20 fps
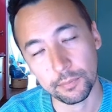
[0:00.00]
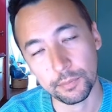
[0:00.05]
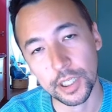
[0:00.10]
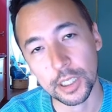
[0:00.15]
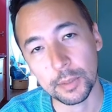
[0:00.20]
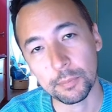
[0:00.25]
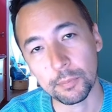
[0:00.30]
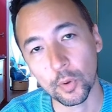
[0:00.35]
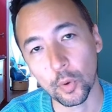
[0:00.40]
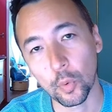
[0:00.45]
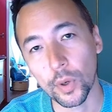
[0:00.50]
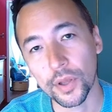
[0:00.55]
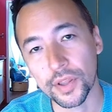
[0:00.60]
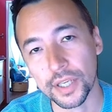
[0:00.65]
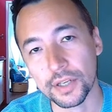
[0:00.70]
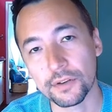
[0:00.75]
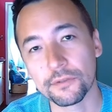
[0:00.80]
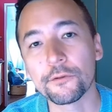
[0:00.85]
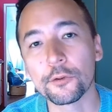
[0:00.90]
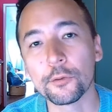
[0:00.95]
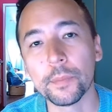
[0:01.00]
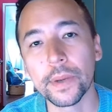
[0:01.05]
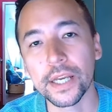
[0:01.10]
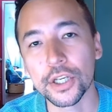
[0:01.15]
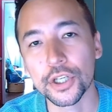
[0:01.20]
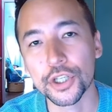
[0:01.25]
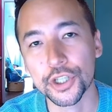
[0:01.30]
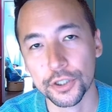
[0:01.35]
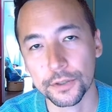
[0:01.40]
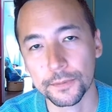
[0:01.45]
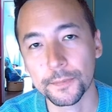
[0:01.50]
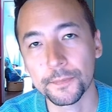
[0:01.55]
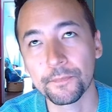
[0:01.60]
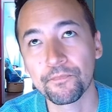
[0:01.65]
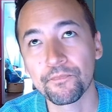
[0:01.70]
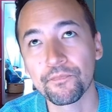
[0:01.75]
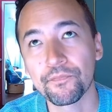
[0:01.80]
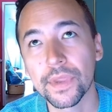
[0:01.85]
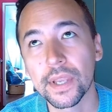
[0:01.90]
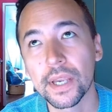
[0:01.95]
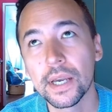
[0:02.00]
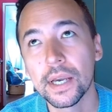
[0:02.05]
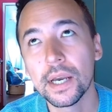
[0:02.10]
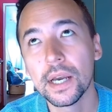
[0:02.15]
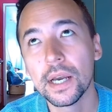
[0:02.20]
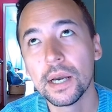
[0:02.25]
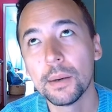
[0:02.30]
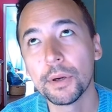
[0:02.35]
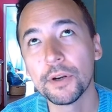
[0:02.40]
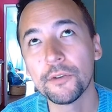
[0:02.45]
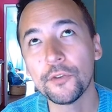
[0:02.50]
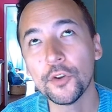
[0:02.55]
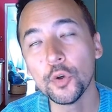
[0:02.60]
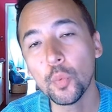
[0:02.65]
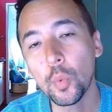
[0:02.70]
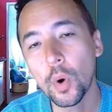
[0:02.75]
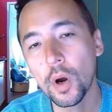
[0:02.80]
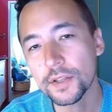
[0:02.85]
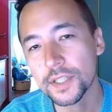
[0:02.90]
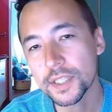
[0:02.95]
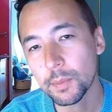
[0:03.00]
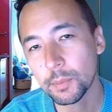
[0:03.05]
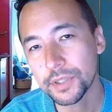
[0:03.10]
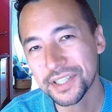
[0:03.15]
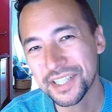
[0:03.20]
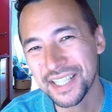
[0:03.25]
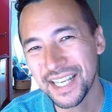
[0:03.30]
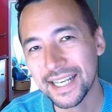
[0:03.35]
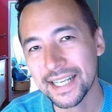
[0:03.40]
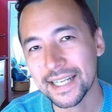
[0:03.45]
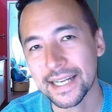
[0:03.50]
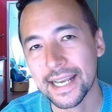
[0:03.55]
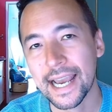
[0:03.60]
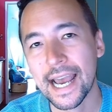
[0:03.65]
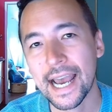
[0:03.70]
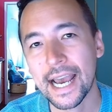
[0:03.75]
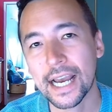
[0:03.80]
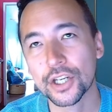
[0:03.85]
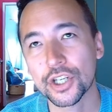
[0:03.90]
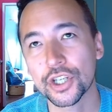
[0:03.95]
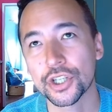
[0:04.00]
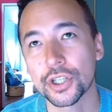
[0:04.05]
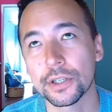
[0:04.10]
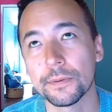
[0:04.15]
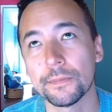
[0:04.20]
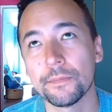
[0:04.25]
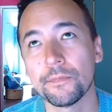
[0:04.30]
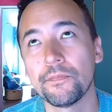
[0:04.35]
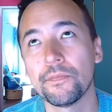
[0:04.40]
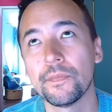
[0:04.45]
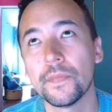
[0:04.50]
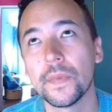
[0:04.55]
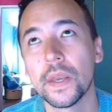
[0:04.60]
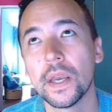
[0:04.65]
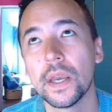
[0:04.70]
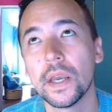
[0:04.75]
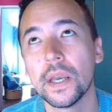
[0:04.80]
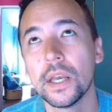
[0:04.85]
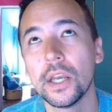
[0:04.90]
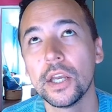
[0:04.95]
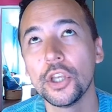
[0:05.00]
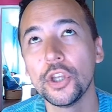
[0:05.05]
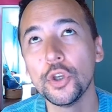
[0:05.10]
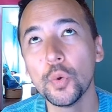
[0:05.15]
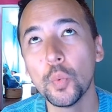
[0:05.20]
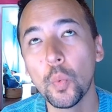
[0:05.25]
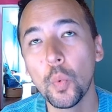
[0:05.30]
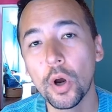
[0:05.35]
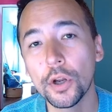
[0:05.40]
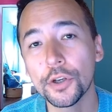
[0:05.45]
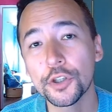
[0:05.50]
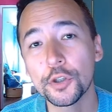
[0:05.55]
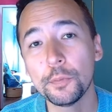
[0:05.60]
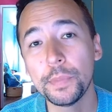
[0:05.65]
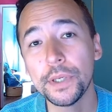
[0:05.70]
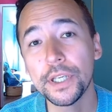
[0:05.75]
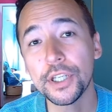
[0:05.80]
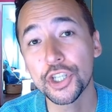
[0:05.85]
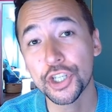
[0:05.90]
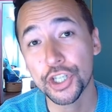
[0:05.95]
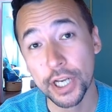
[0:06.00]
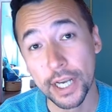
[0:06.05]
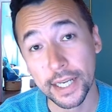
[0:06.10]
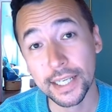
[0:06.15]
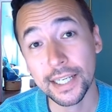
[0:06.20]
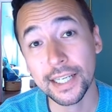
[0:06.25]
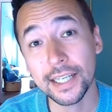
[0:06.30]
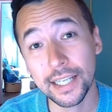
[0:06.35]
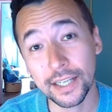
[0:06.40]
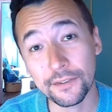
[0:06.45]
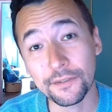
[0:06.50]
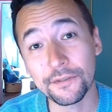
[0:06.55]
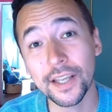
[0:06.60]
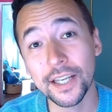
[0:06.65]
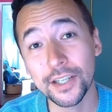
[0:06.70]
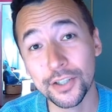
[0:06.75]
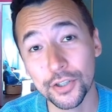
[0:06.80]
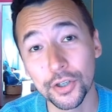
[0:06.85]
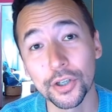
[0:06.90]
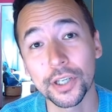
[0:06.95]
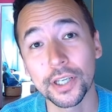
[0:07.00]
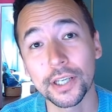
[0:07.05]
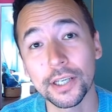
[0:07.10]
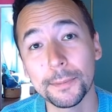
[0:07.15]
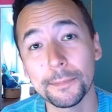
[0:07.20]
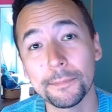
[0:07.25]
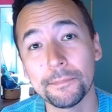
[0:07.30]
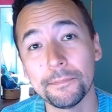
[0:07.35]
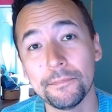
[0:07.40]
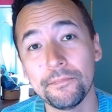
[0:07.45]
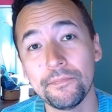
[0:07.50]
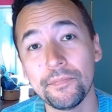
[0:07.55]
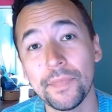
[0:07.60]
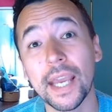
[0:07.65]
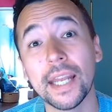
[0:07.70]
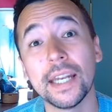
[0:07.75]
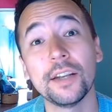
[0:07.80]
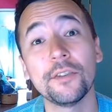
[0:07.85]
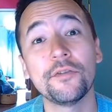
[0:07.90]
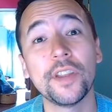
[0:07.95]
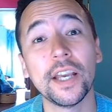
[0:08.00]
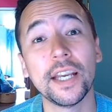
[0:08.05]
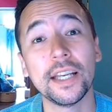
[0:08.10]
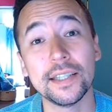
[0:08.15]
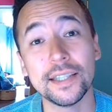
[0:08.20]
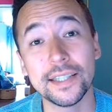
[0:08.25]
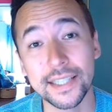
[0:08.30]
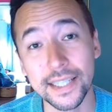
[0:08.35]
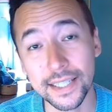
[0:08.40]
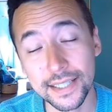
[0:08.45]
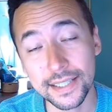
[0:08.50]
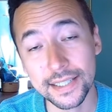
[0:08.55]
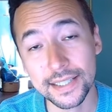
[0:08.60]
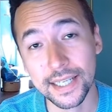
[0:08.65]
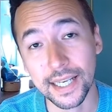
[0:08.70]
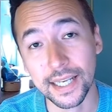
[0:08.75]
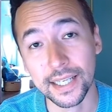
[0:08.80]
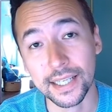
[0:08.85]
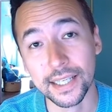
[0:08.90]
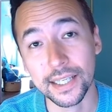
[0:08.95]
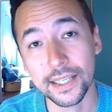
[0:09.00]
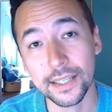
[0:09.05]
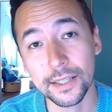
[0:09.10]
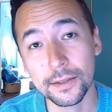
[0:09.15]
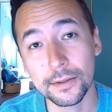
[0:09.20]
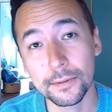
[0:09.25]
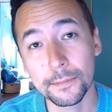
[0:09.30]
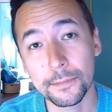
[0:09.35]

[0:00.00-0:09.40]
people with information. But if you want someone to take an action, you want to be checking if they took it, and if they didn't take it,